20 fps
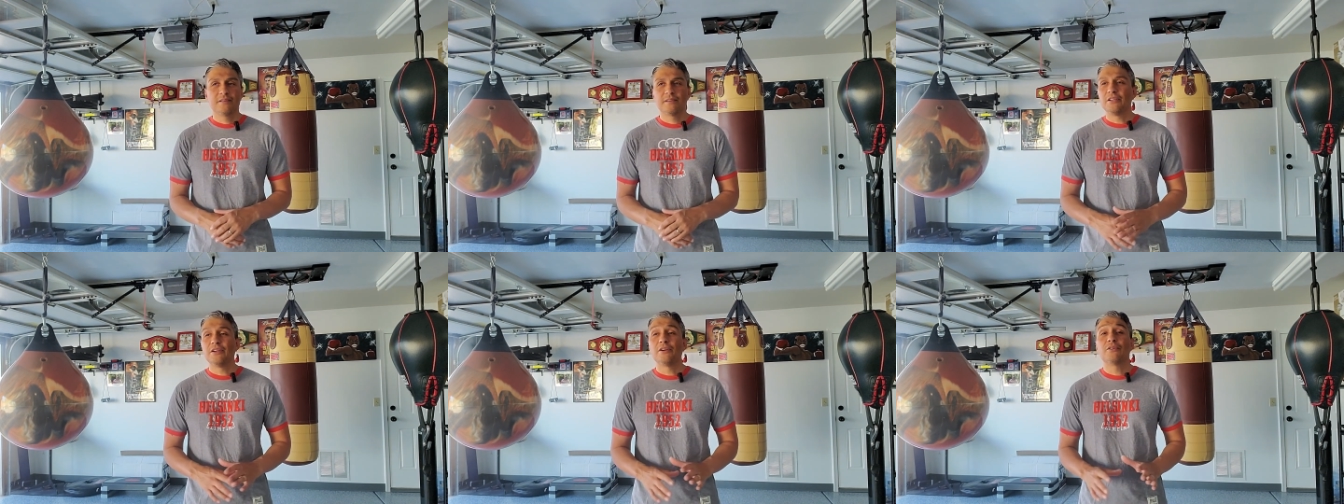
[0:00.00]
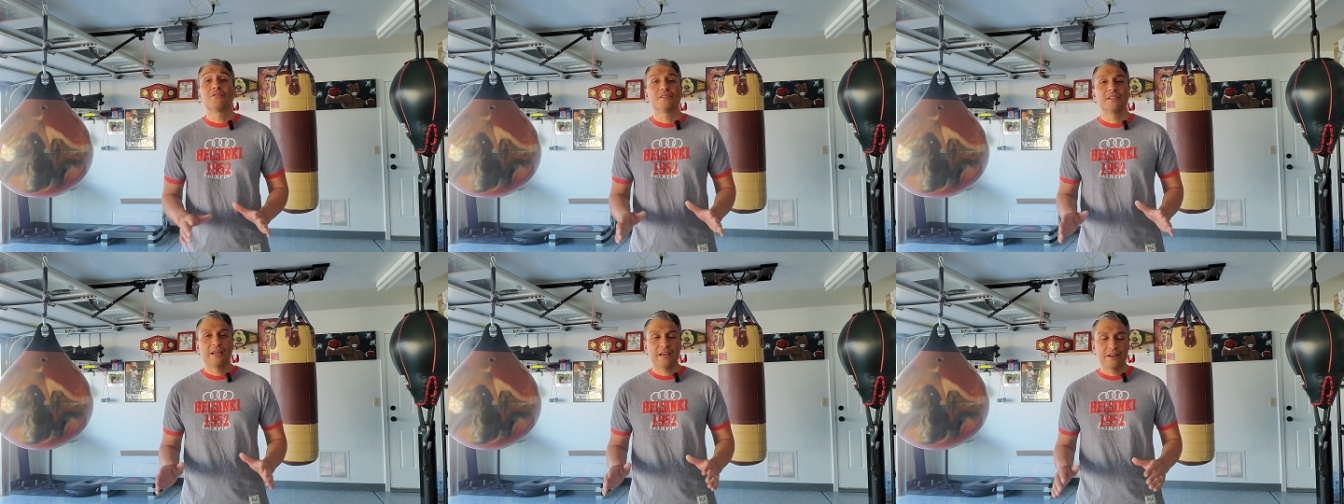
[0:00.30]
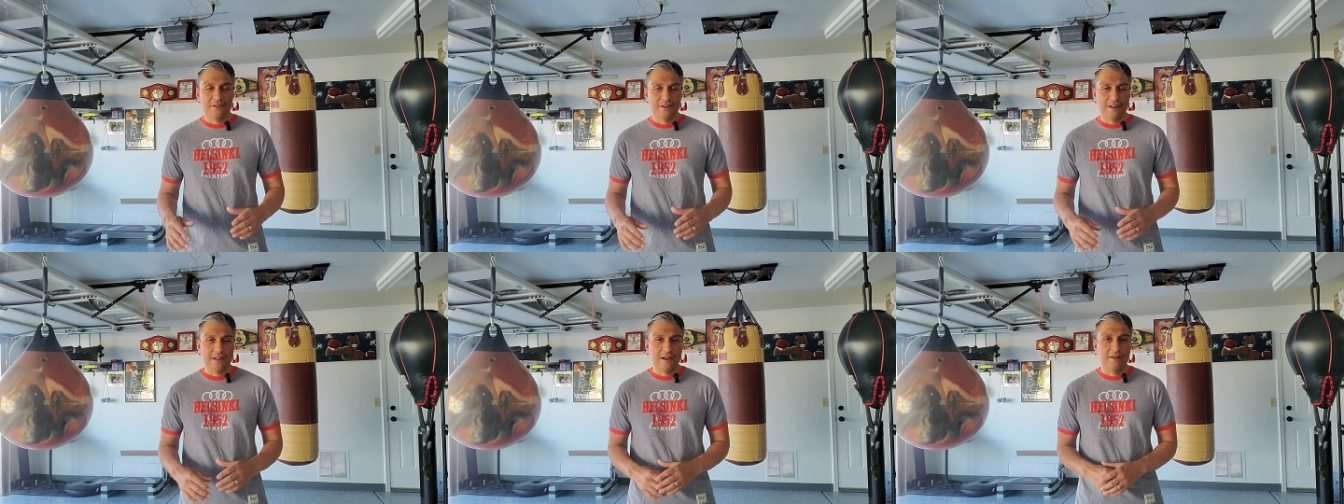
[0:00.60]
Years
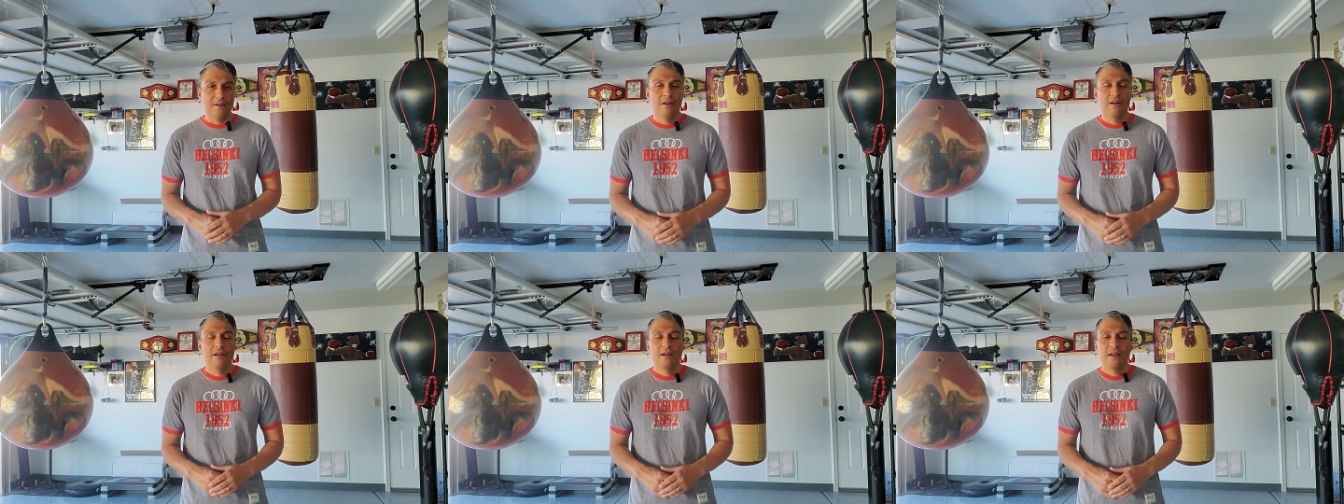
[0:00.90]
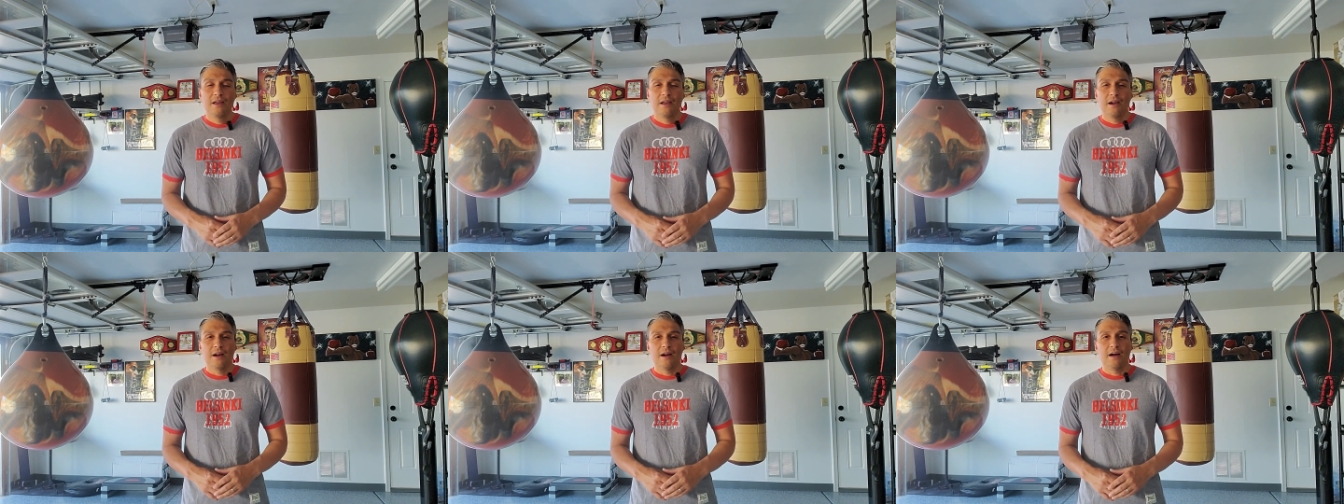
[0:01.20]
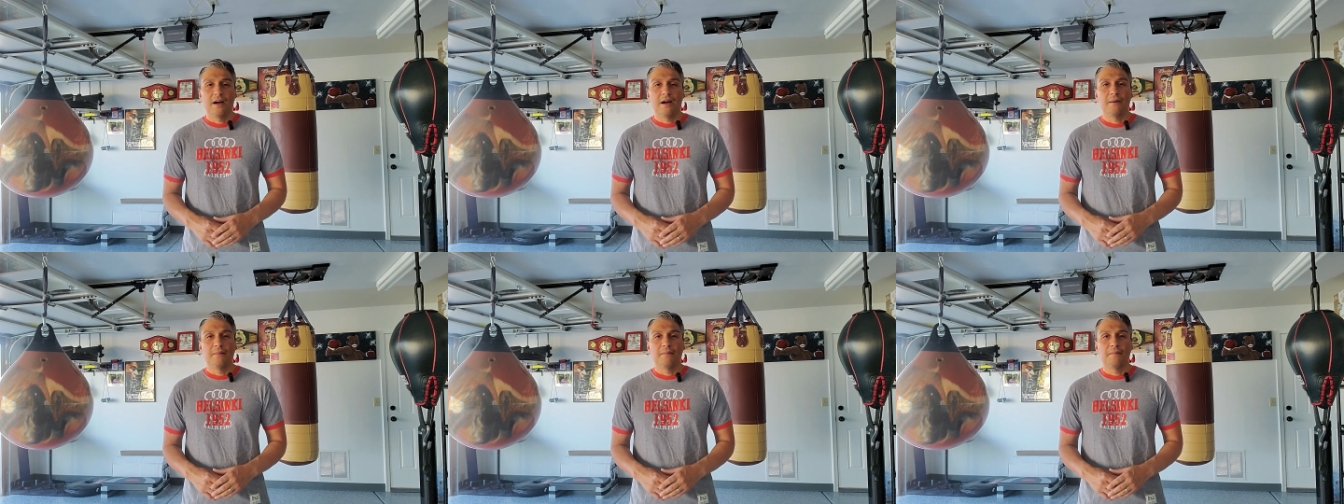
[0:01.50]
later now,
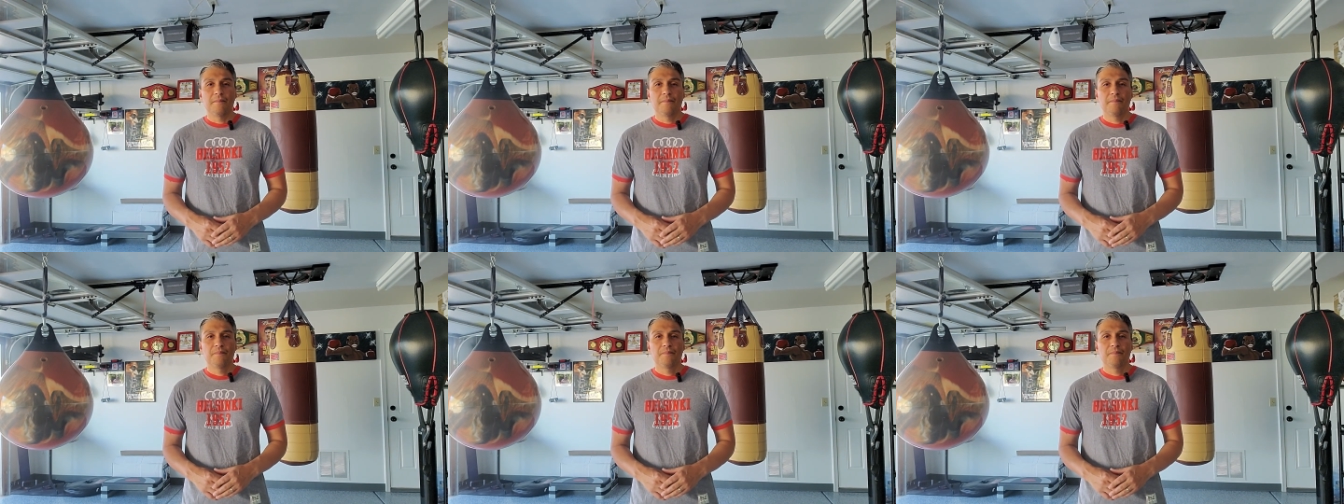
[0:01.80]
I